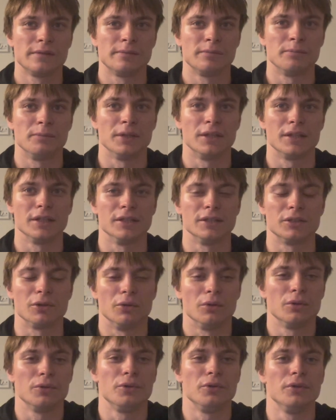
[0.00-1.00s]
Because
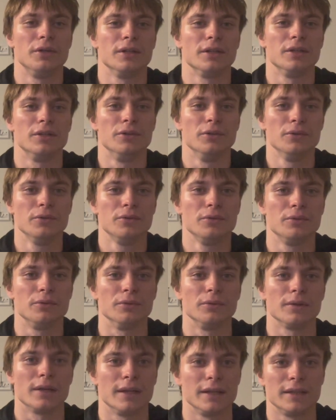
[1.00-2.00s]
all you're gonna
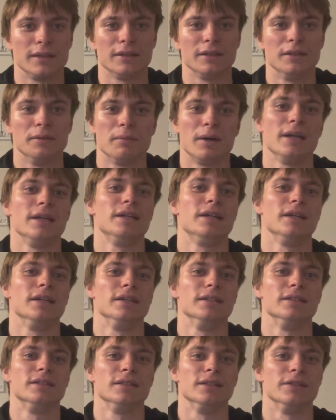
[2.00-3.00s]
do, like in my
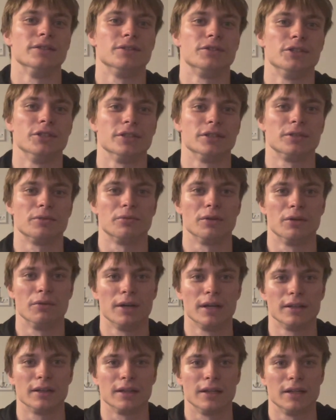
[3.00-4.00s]
case, is just
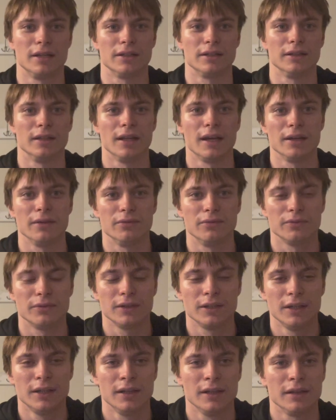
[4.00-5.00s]
regret later in life
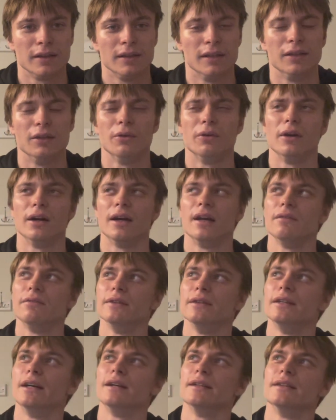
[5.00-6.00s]
that, oh, I
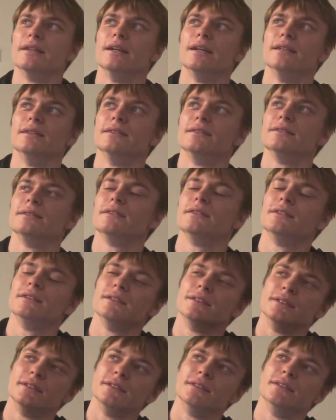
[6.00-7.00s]
haven't done that
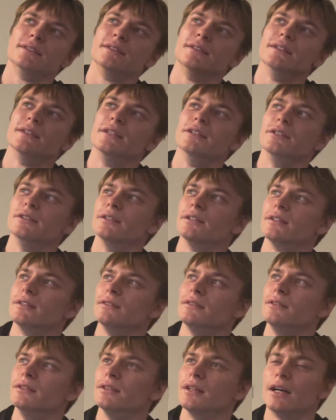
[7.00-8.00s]

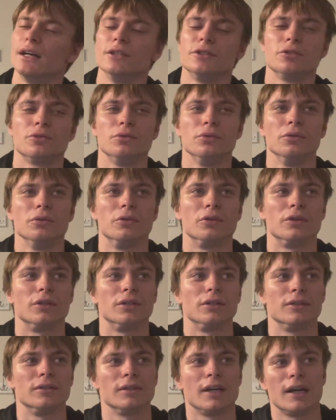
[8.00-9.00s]
in high school,
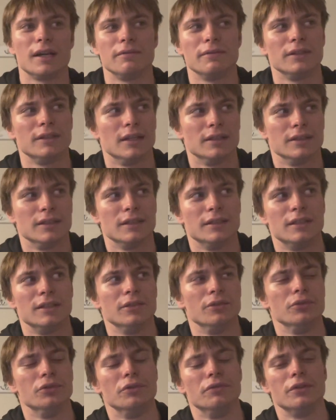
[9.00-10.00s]
or I haven't done that
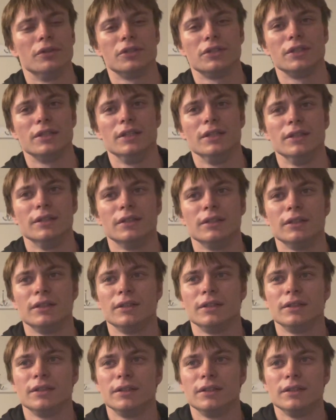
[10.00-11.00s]
in university.
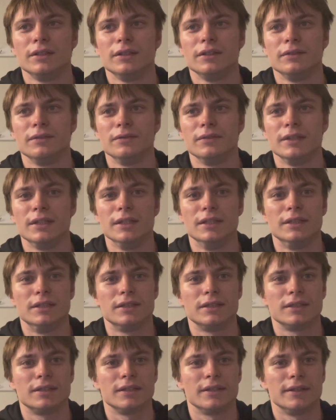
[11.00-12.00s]

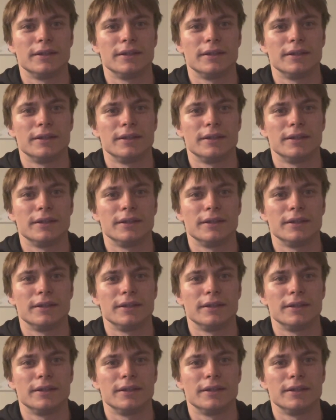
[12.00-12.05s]
It's